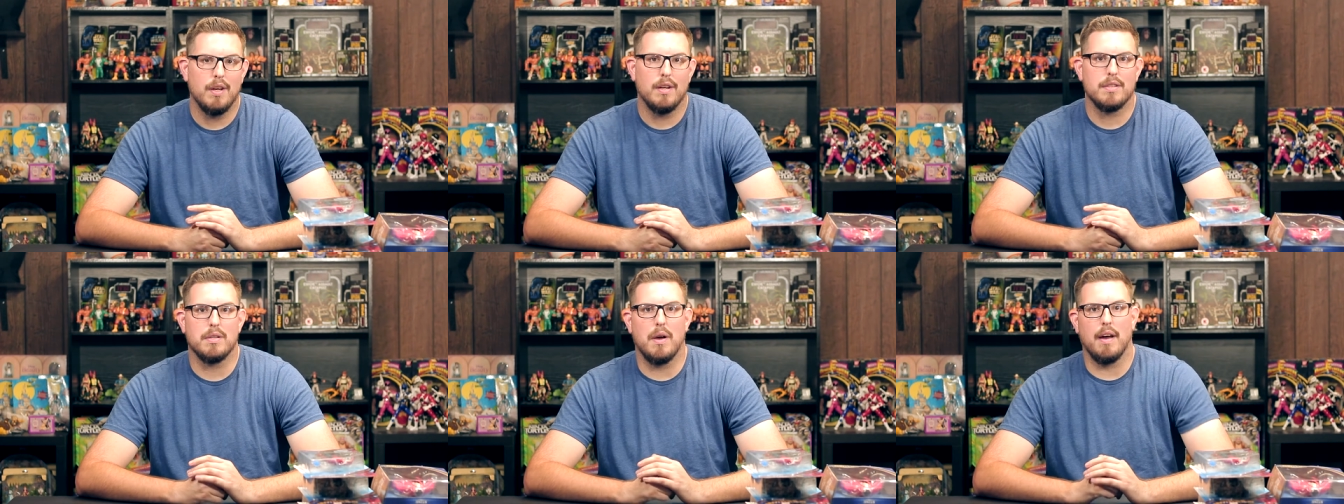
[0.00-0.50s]

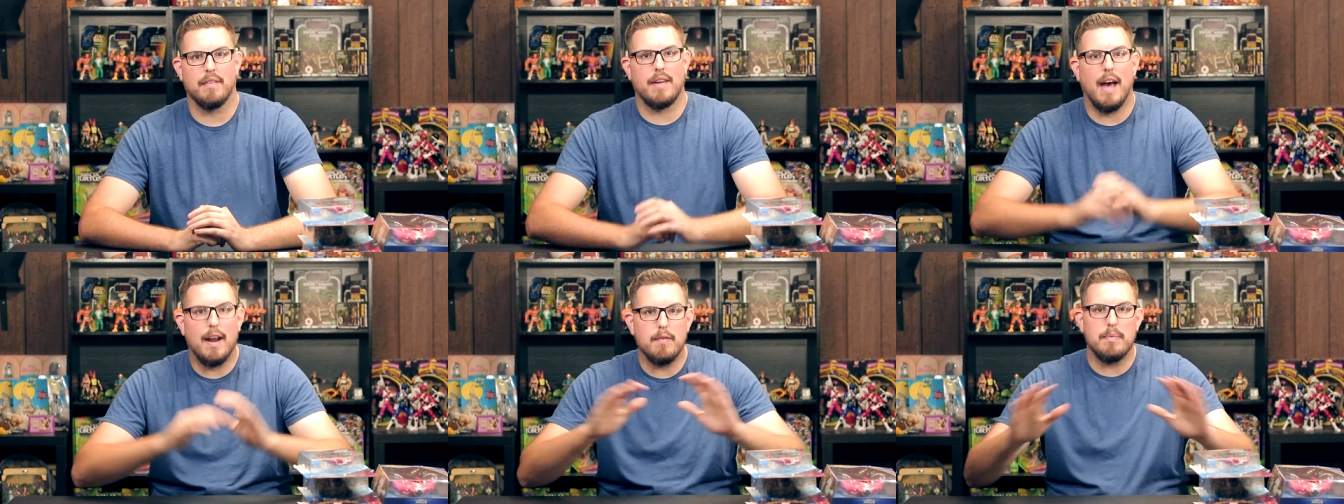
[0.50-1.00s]
So I've
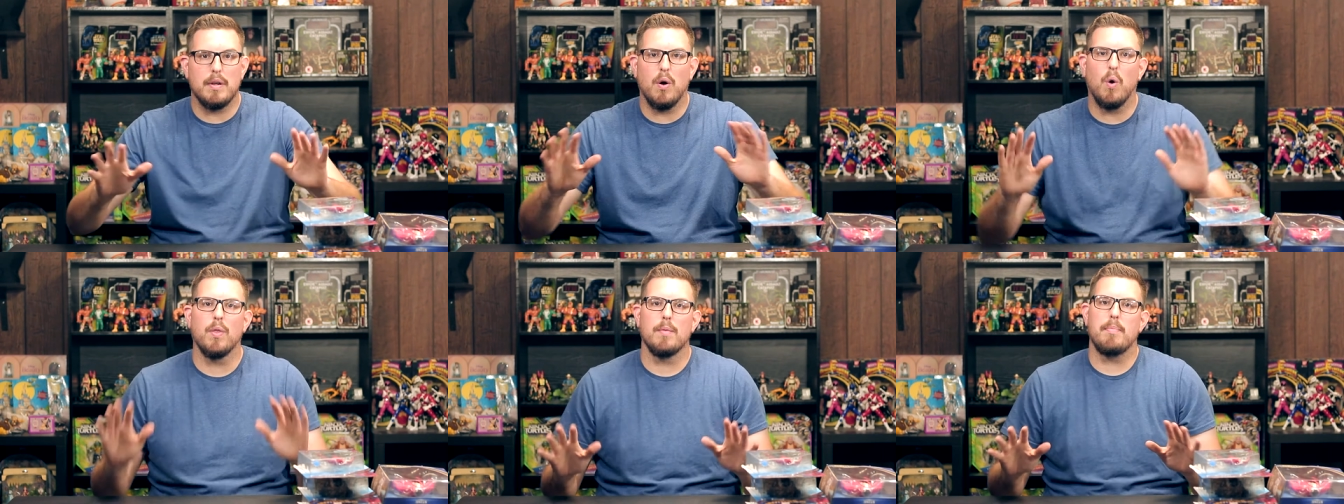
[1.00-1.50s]
kind of been
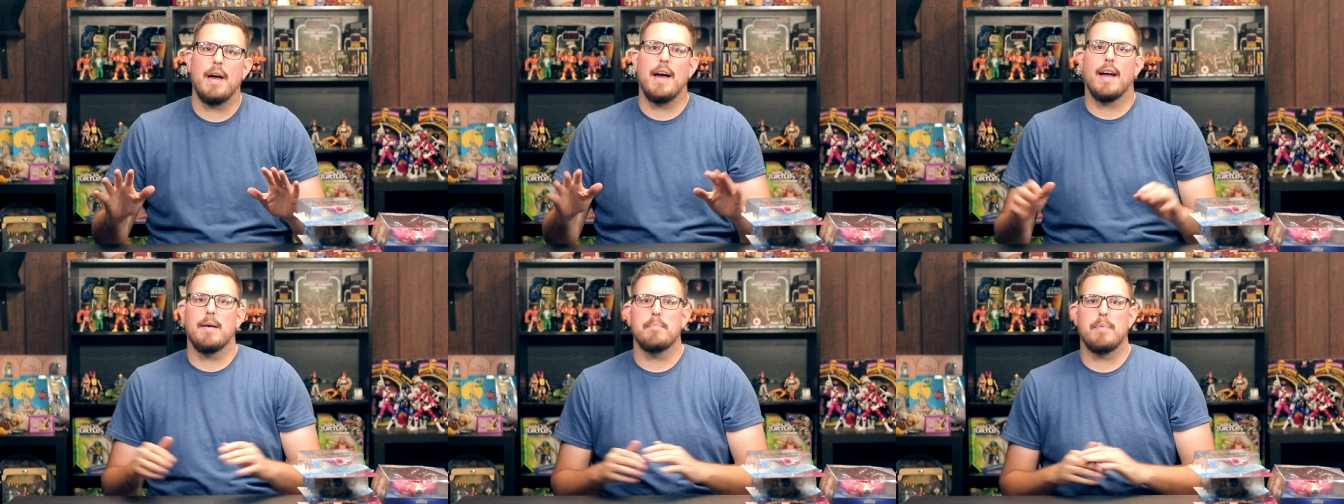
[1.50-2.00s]
holding
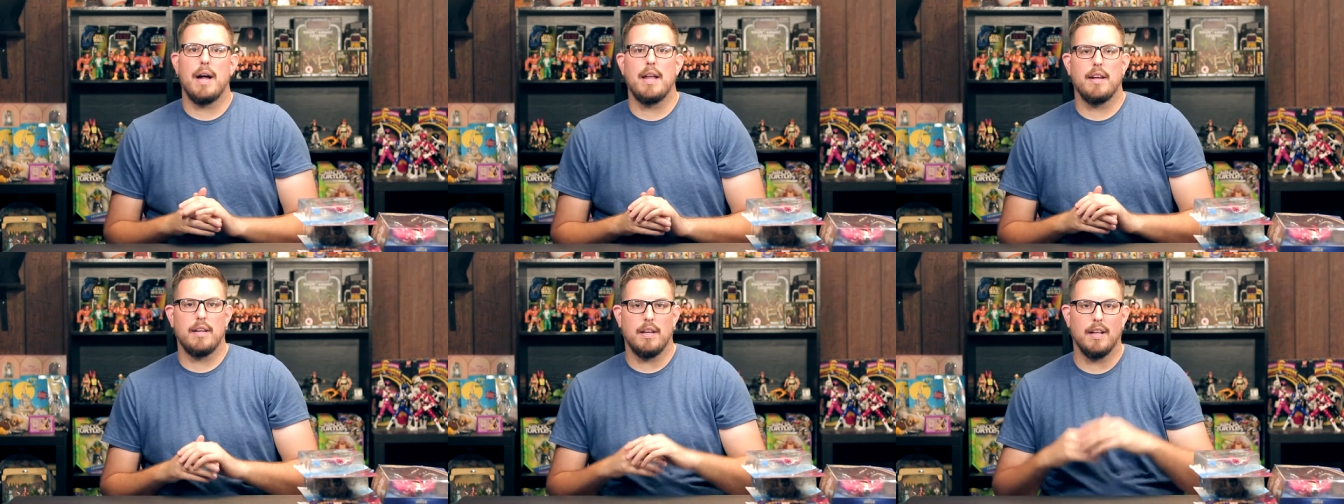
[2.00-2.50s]
back on
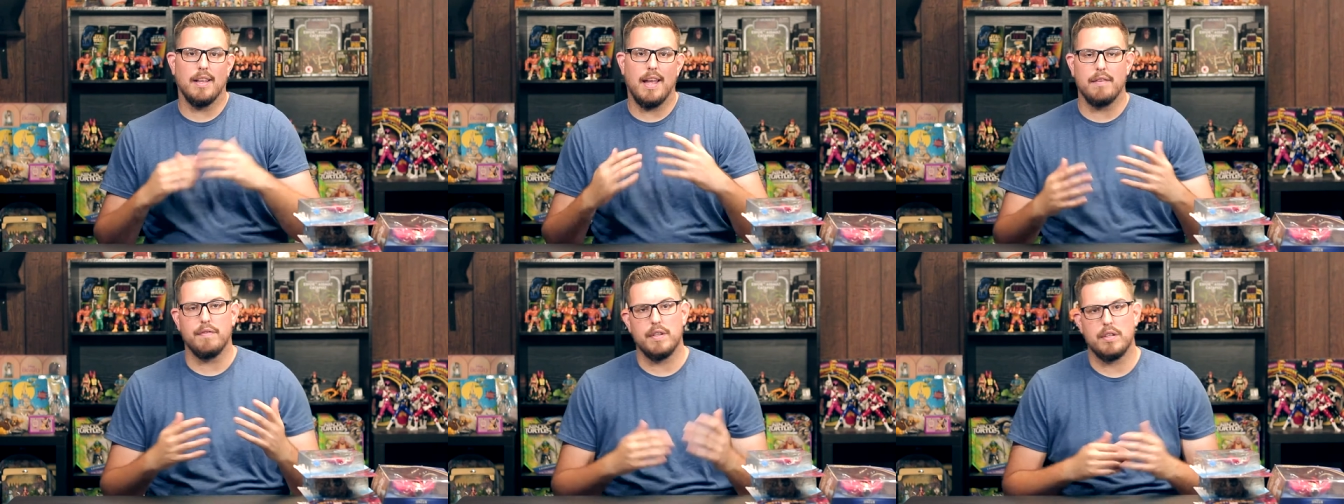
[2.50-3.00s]
buying a lot
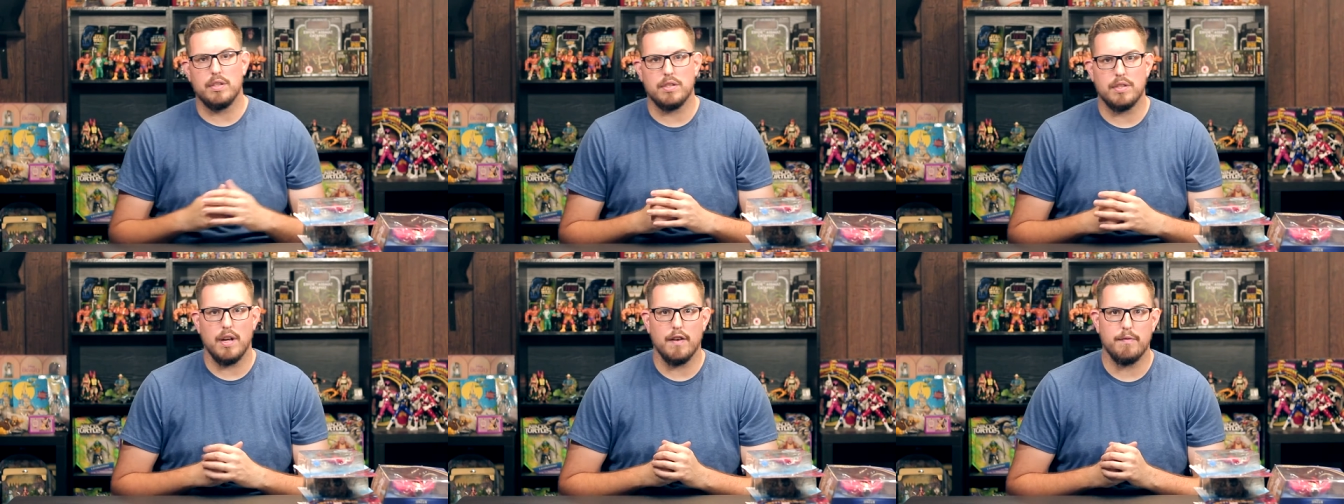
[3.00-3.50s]
of vintage
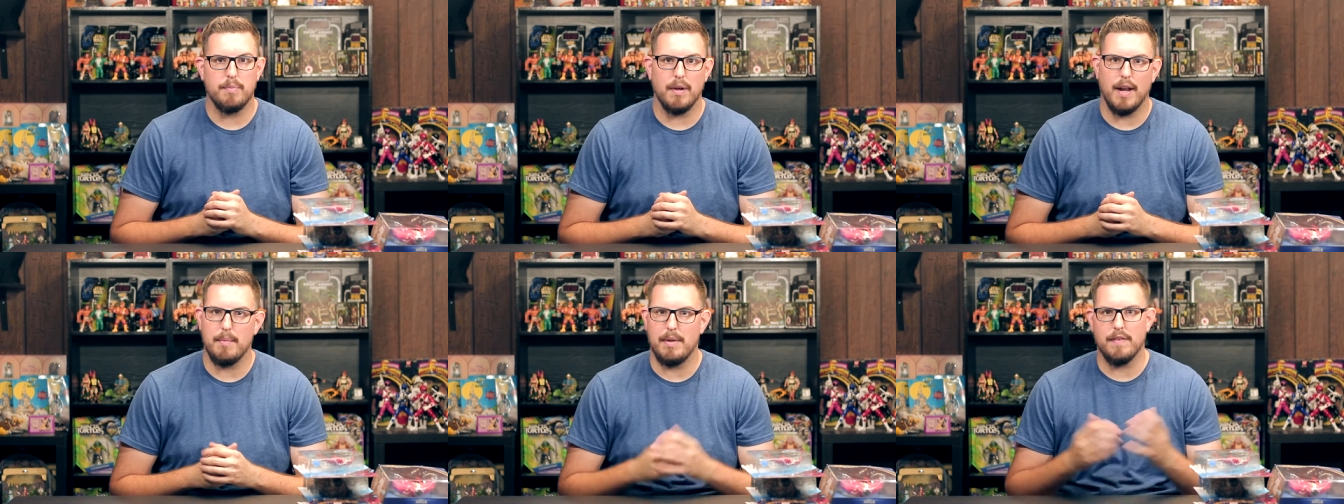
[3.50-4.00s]
stuff,
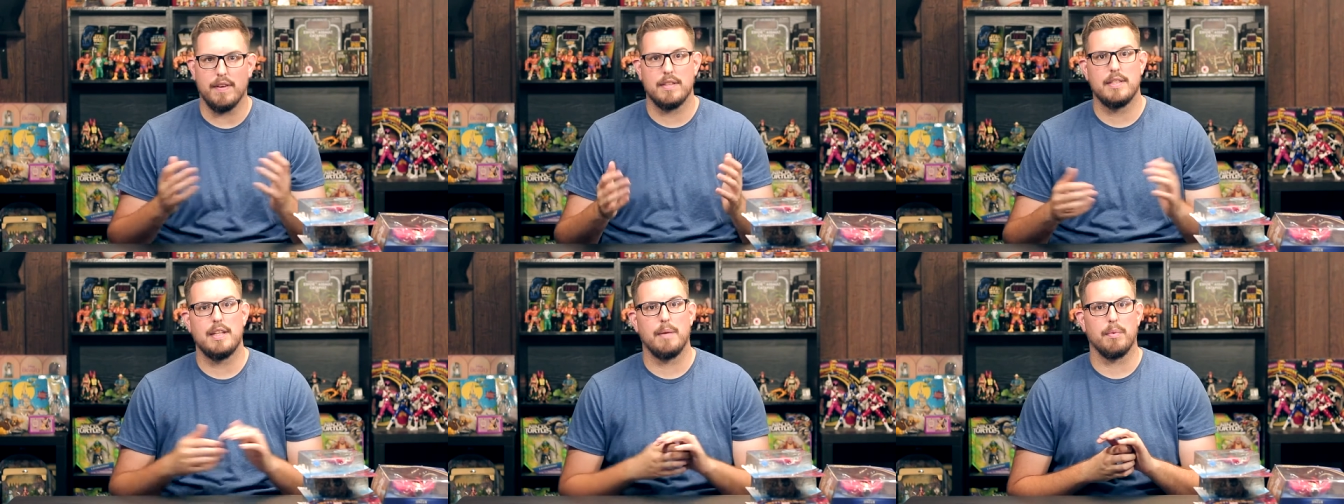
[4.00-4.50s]
but I mean, if I
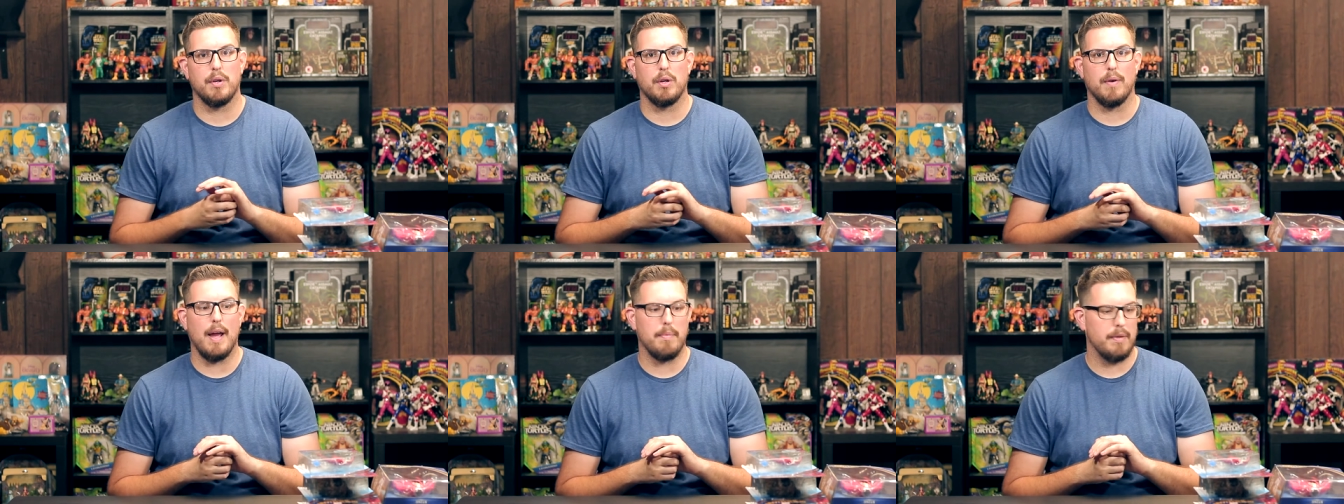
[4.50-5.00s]
see it, I'm gonna
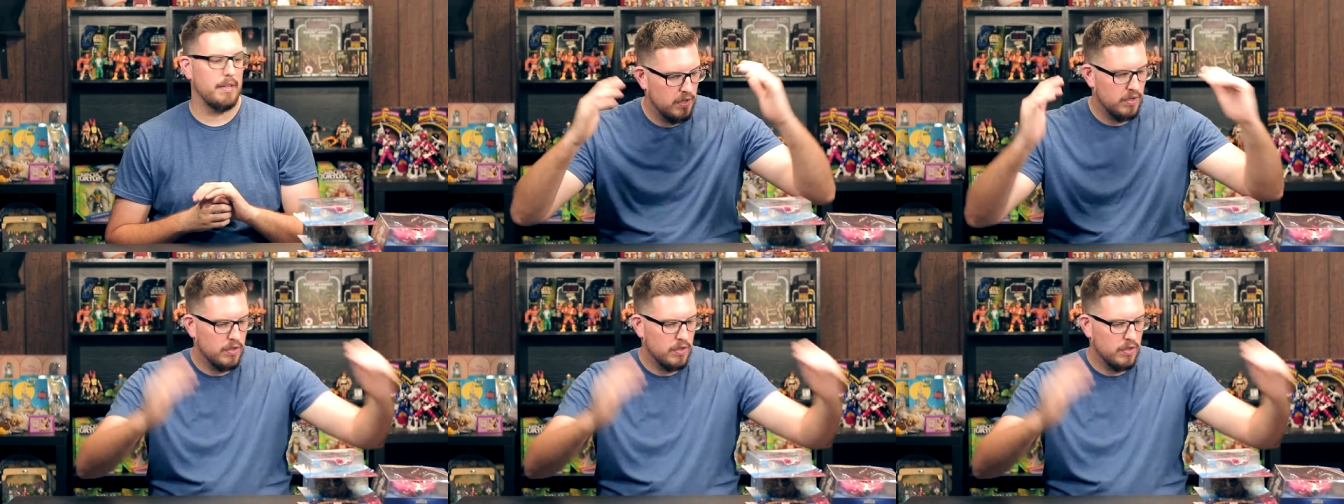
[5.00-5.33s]
grab it.